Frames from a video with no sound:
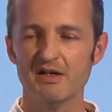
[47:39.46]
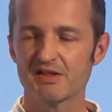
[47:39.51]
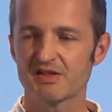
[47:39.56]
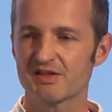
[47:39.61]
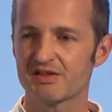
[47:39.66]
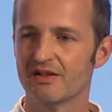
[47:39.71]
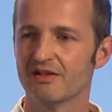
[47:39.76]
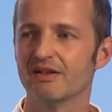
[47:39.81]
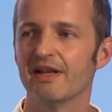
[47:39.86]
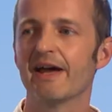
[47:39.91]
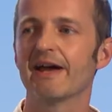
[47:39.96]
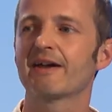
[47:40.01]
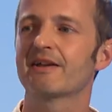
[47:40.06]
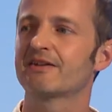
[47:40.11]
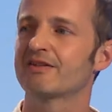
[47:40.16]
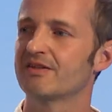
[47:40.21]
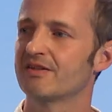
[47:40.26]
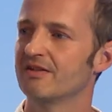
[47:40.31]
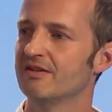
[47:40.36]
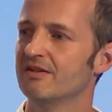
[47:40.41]

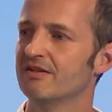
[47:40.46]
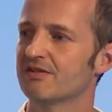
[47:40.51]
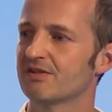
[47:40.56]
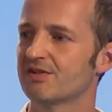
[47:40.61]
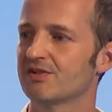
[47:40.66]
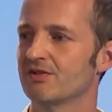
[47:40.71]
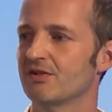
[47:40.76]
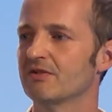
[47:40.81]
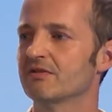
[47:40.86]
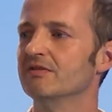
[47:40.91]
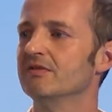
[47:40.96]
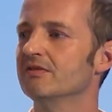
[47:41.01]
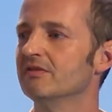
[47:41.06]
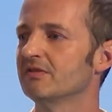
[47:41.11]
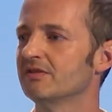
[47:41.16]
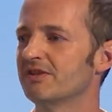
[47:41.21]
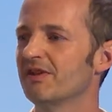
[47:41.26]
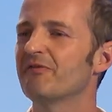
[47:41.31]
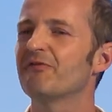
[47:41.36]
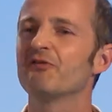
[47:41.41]
select
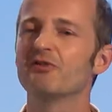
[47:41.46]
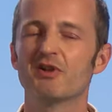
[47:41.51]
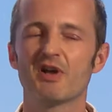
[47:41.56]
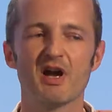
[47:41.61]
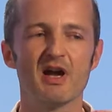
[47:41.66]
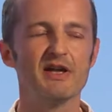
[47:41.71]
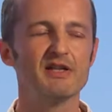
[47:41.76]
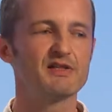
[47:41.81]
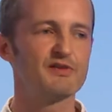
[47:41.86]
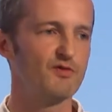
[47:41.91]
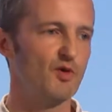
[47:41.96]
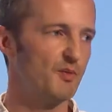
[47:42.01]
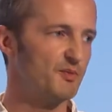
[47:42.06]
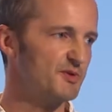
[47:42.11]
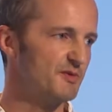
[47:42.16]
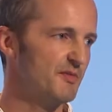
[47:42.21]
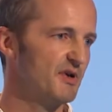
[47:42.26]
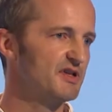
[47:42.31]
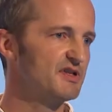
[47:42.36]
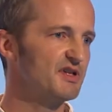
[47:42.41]
certain different kinds of
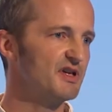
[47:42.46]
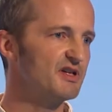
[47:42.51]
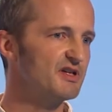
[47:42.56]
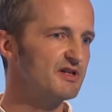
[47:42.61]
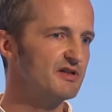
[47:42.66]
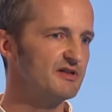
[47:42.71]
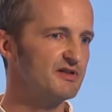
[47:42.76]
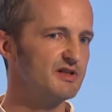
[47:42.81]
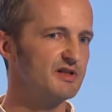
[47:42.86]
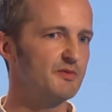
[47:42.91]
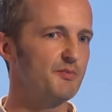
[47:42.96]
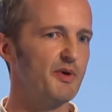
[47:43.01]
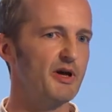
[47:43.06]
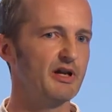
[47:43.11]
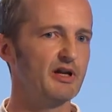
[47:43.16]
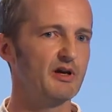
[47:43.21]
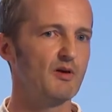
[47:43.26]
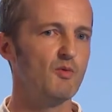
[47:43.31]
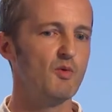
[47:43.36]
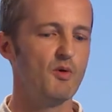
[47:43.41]
optimizations
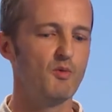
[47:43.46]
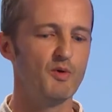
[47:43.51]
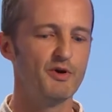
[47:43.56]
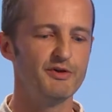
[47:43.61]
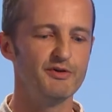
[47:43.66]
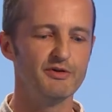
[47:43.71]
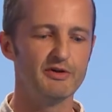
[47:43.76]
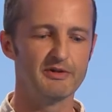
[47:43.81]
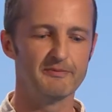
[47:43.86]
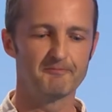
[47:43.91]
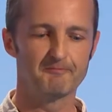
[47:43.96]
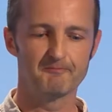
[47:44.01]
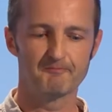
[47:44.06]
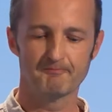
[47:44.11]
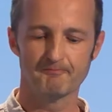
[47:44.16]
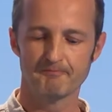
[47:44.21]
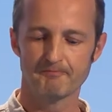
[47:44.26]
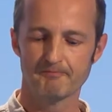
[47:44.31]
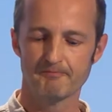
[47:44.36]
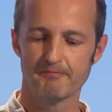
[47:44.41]
depending on what we're doing.
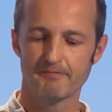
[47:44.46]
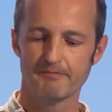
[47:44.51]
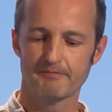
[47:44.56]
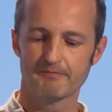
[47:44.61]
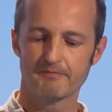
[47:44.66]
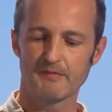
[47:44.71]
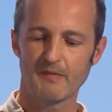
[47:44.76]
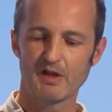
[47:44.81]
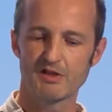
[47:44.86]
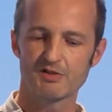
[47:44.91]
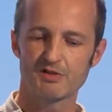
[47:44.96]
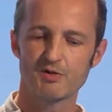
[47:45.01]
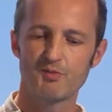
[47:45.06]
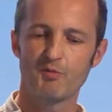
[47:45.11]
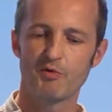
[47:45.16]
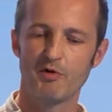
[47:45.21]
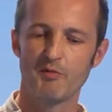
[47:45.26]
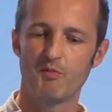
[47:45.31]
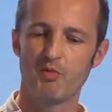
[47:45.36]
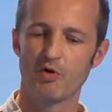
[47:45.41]

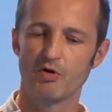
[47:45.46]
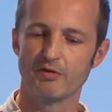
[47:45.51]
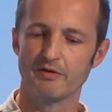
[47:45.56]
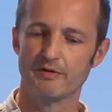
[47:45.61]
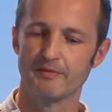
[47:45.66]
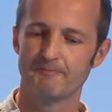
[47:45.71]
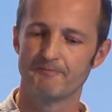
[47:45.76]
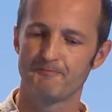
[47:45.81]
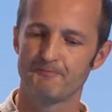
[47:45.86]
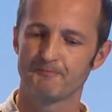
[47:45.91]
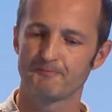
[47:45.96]
Super important.